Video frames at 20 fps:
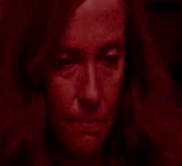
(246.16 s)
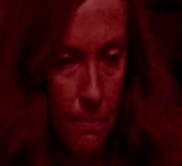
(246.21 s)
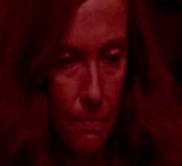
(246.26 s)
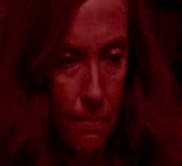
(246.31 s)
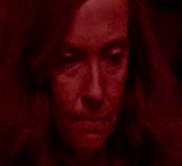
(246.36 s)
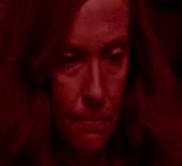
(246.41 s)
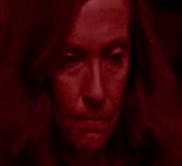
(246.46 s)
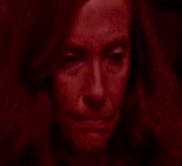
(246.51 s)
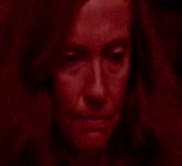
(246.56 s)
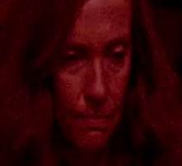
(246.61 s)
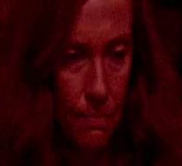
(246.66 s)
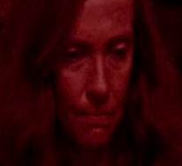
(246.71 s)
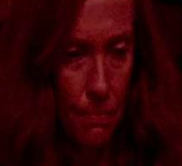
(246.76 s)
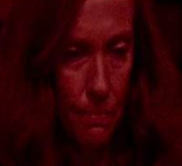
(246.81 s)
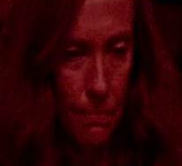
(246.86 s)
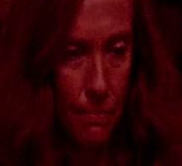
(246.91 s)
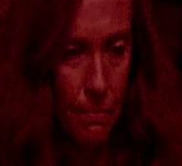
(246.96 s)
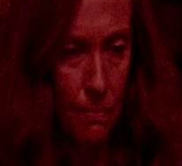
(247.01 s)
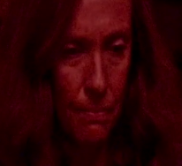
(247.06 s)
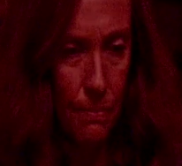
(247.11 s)
but
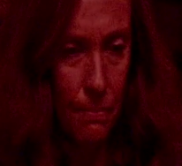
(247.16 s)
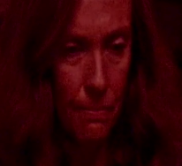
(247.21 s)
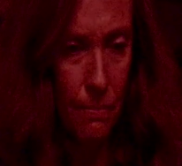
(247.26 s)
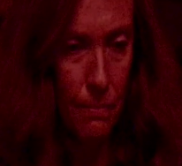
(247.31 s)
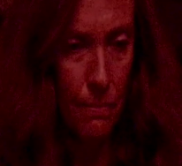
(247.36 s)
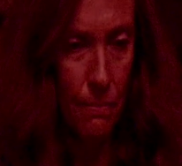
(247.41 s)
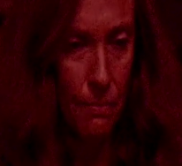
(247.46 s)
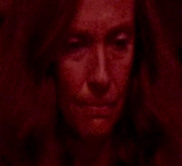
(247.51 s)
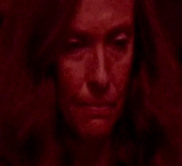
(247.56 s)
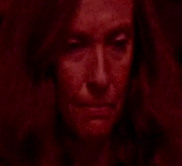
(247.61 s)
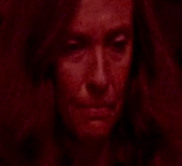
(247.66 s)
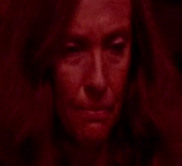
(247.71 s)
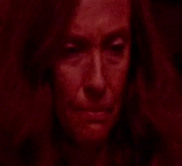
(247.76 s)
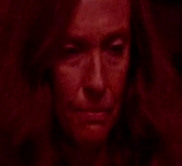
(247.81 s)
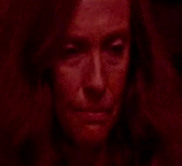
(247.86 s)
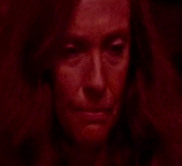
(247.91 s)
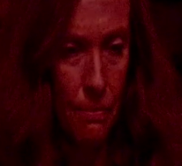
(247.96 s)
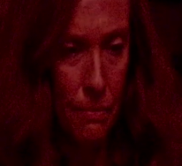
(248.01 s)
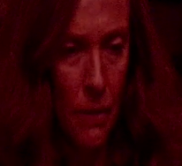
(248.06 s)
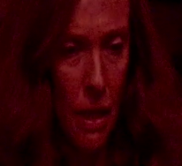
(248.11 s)
A24 is savvy enough to
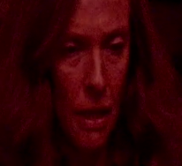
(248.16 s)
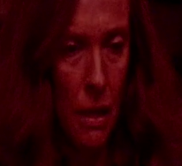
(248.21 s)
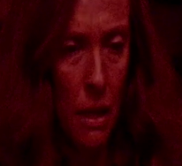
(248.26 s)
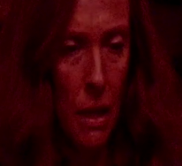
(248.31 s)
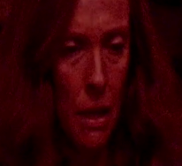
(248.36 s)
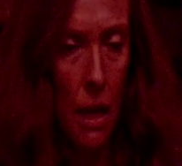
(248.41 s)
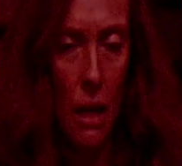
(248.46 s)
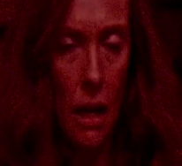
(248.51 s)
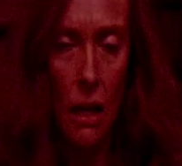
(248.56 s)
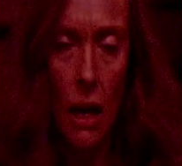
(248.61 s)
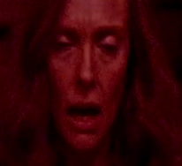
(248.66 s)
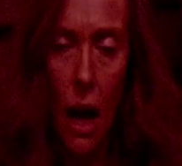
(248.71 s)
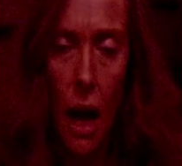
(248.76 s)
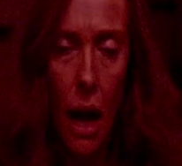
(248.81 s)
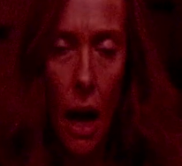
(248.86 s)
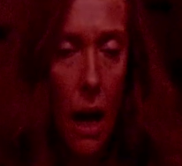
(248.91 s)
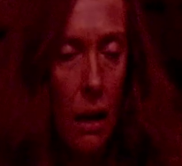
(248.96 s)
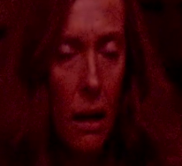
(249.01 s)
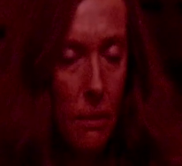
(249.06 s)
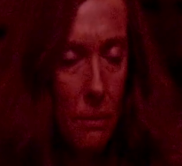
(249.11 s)
pick them up and distribute
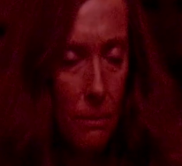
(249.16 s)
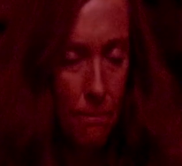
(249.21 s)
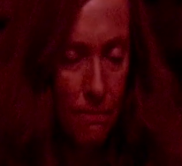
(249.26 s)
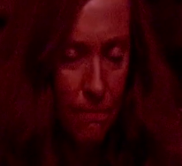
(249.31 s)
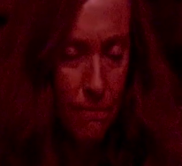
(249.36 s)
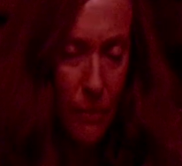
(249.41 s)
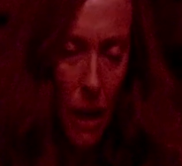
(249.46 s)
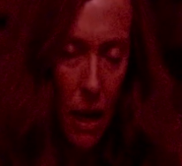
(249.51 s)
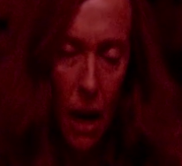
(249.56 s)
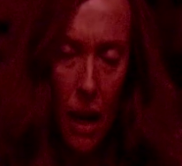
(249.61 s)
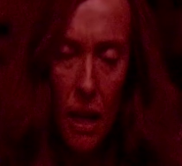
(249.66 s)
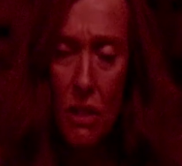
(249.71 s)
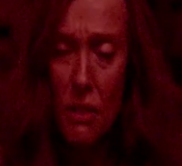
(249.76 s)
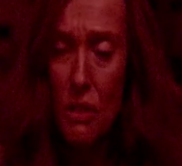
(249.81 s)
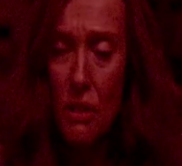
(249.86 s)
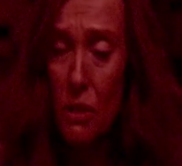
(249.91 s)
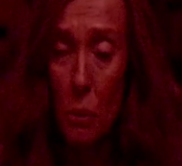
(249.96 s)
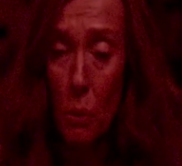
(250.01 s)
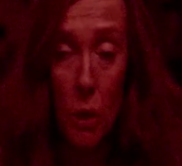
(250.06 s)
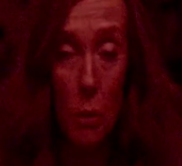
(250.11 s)
them. So
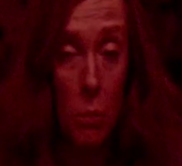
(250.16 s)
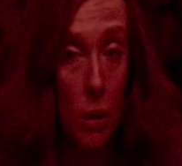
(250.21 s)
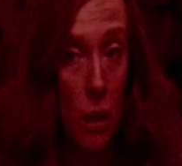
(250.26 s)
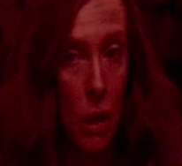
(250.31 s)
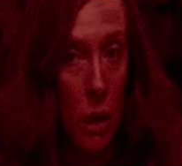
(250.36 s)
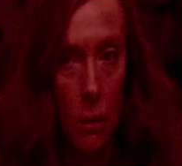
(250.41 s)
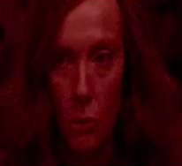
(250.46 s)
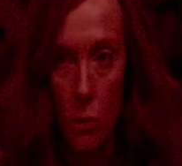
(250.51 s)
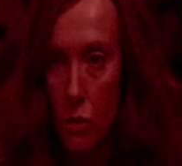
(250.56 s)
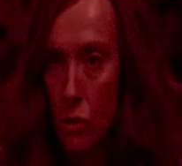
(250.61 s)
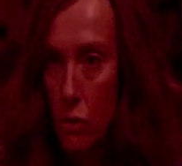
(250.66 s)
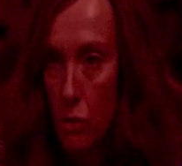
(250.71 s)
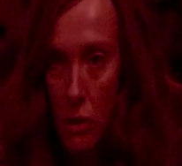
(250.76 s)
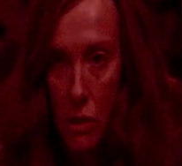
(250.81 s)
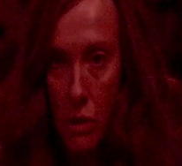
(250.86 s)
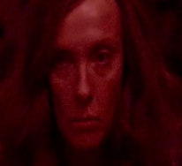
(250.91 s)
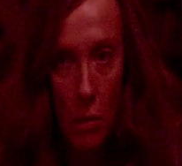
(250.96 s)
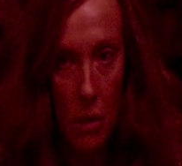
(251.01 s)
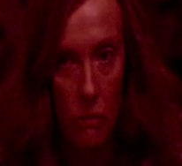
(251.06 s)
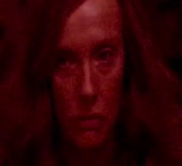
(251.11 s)
this one,
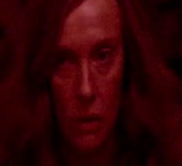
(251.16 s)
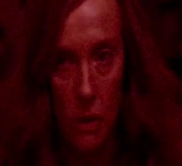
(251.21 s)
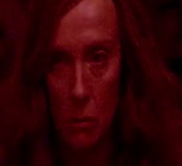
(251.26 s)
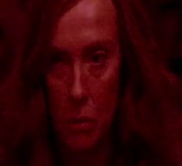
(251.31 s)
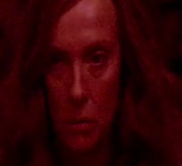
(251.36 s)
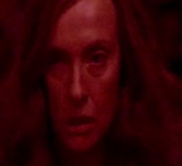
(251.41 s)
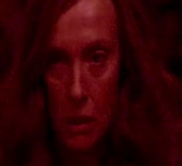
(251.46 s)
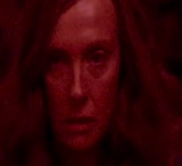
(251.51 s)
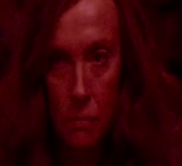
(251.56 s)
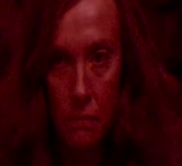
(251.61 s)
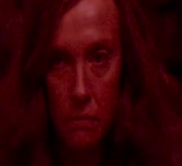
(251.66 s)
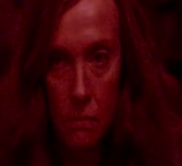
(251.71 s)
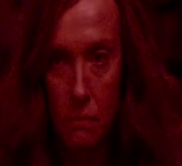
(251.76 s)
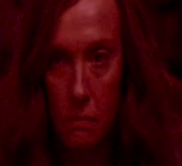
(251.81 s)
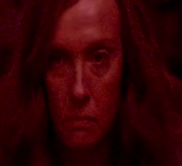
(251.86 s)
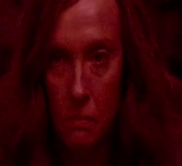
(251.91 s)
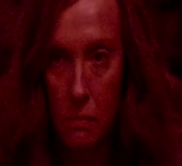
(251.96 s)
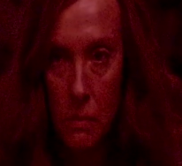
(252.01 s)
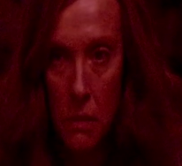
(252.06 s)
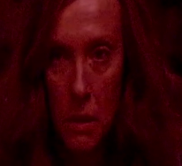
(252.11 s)
Hereditary, is a
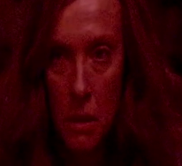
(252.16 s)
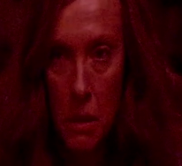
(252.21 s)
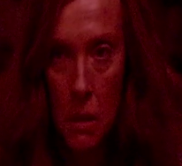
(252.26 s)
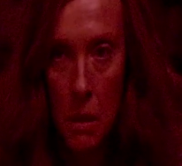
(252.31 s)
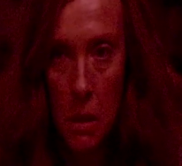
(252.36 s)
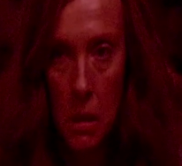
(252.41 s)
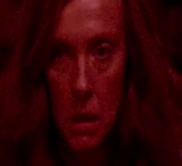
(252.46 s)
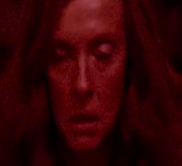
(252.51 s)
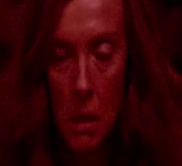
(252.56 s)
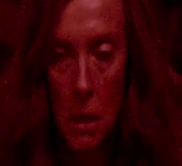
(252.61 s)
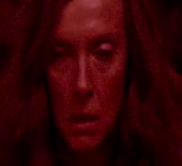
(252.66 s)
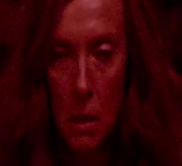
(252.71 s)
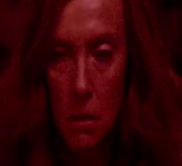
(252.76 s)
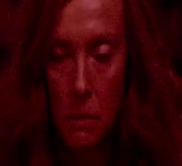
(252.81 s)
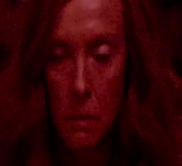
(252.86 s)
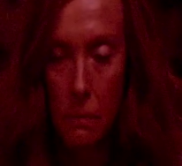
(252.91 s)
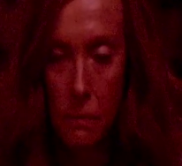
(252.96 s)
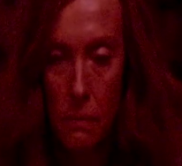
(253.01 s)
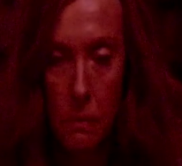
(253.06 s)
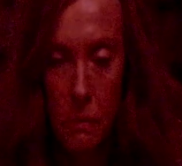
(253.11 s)
continuation of their
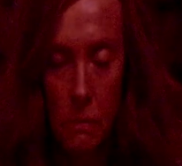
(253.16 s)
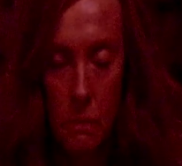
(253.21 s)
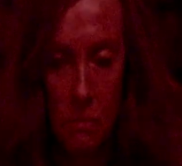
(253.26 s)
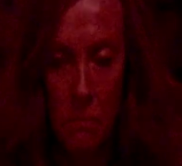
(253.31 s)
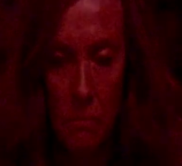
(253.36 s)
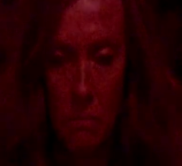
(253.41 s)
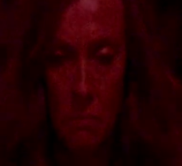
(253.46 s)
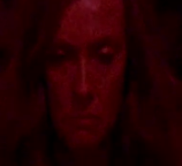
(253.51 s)
slew